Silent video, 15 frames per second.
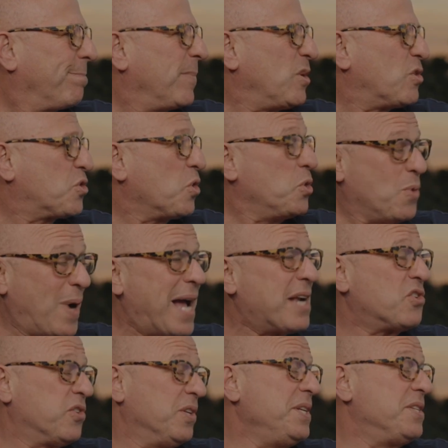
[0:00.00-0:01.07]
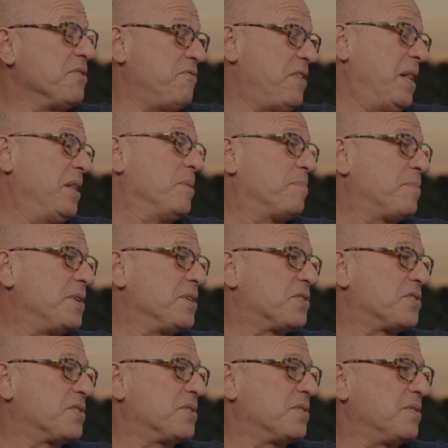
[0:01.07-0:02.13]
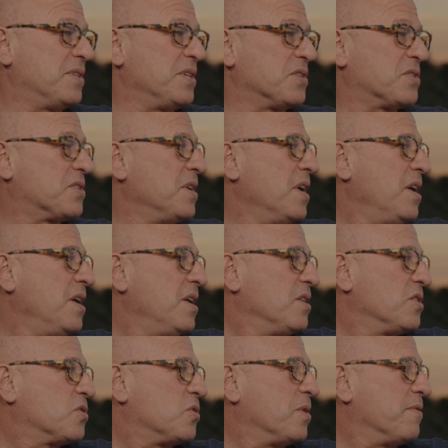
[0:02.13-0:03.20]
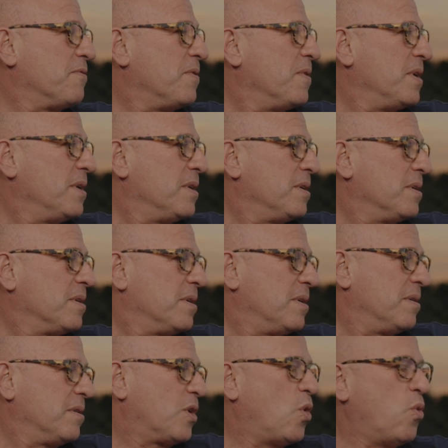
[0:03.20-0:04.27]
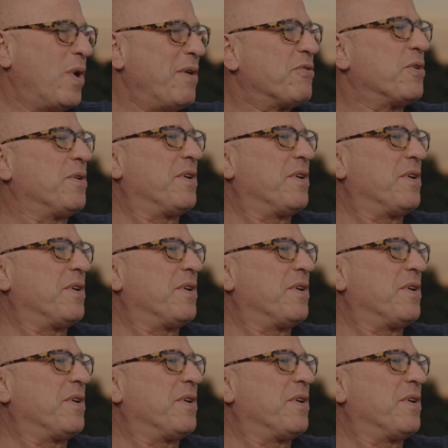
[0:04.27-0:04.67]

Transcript: So you actually develop this sort of quiver